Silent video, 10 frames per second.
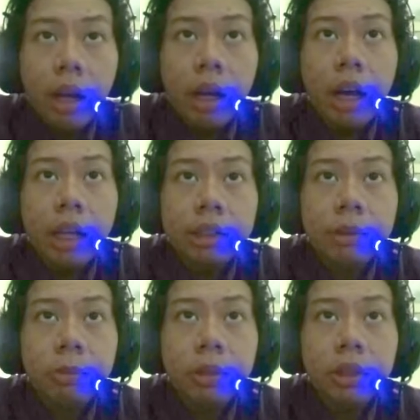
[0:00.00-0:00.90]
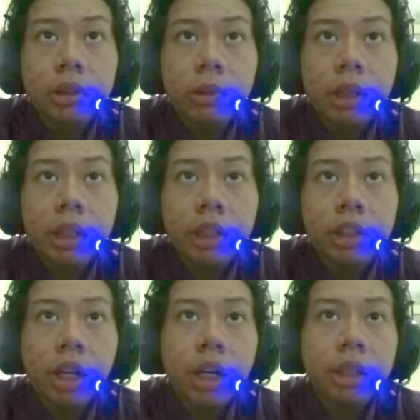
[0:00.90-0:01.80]
has plus 1 net
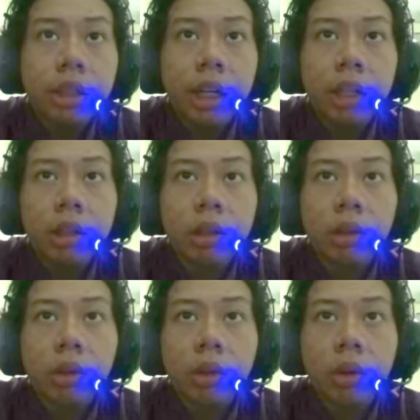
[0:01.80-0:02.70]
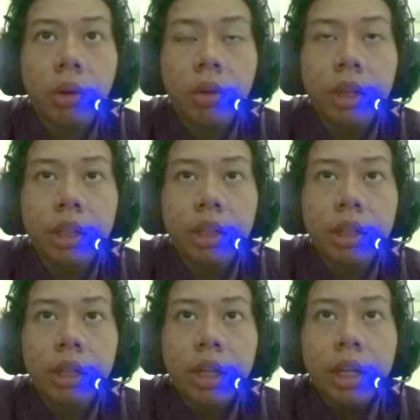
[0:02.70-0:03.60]
charge and chlorine
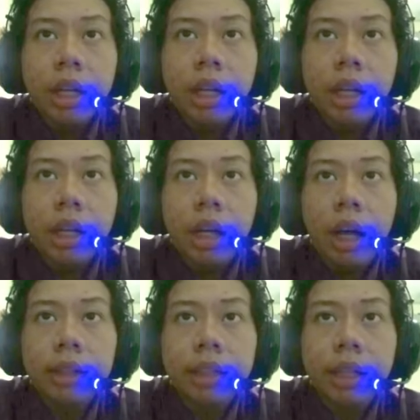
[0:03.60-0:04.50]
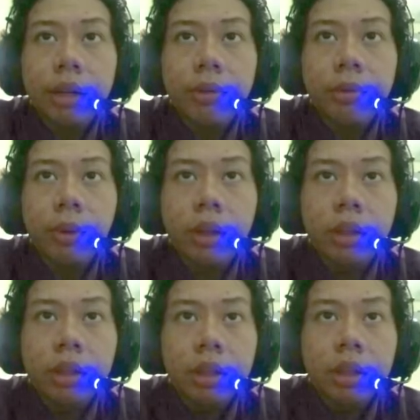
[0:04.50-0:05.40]
has negative 1.
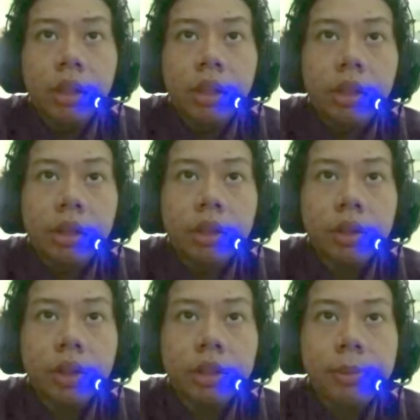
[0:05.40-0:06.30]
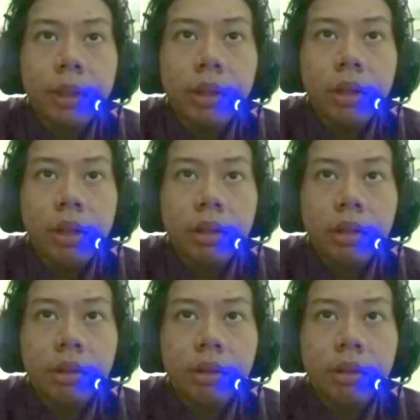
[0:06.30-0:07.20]
Crisscross method
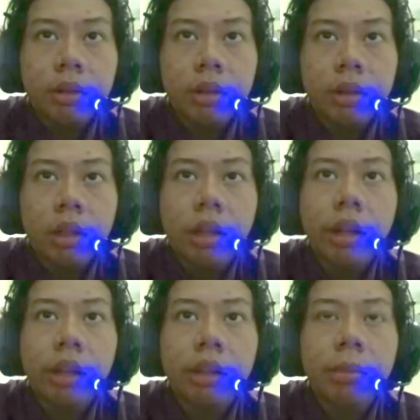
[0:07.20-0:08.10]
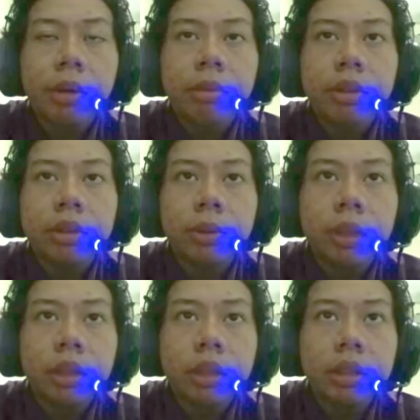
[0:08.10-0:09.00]
like the previous
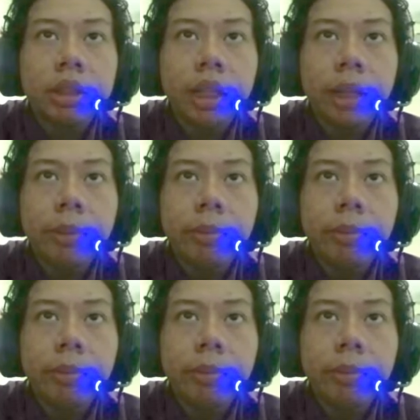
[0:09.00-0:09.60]
one, the same.